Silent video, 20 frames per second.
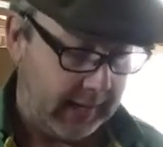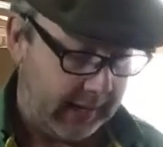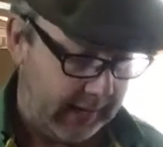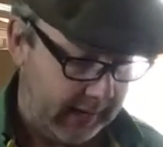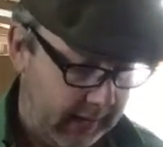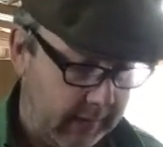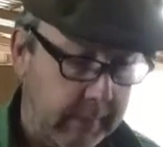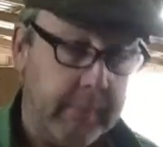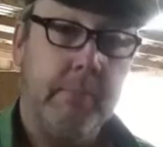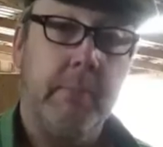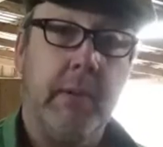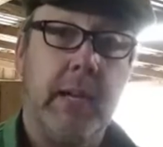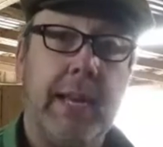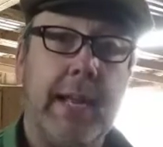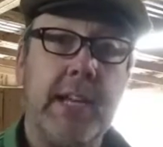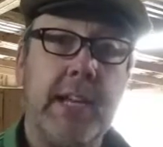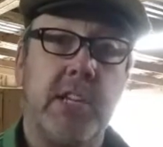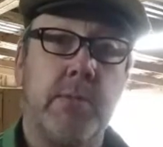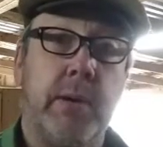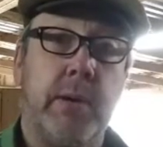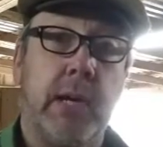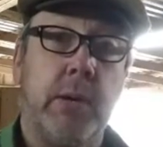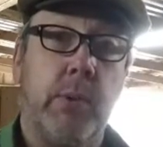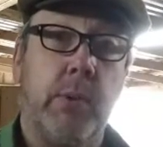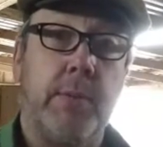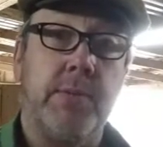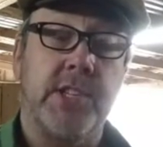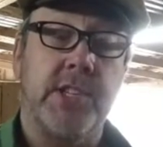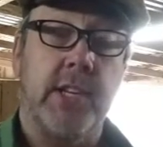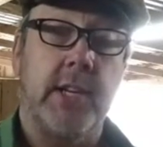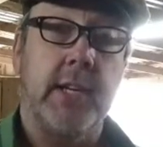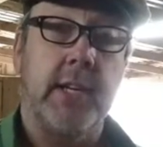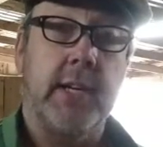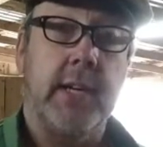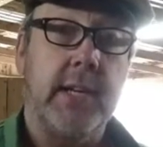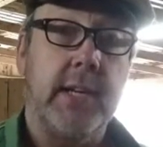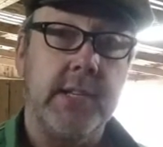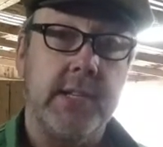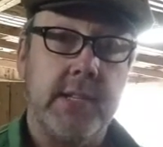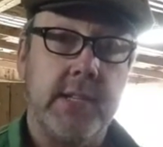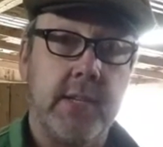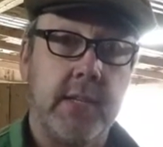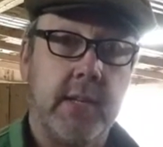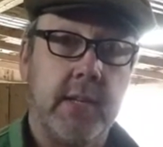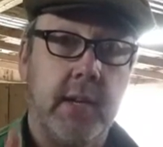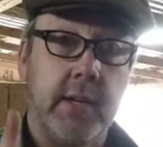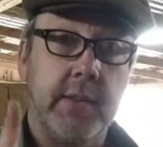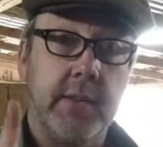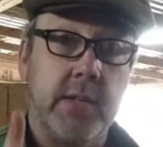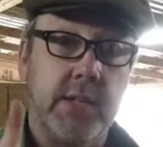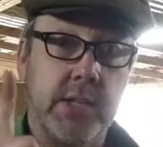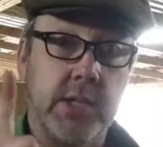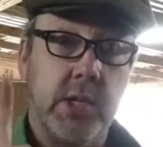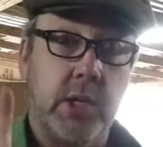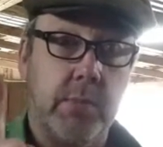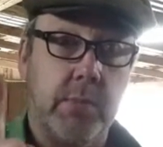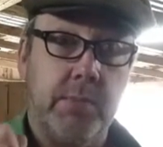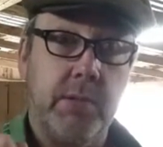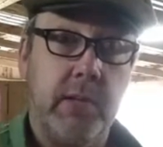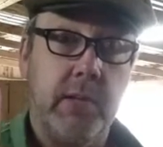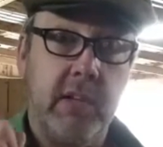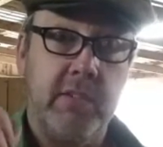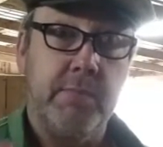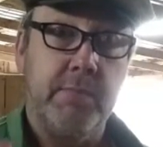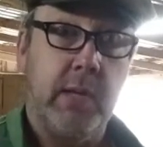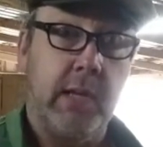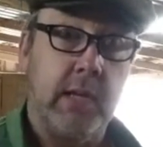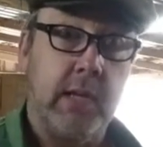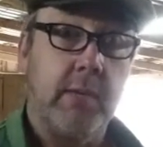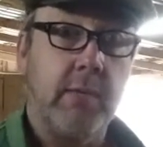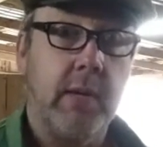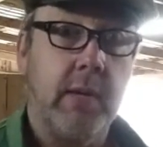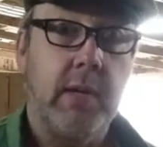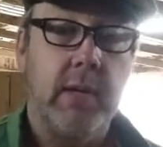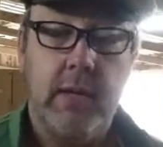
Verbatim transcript: Uh, link to my website is at the top of my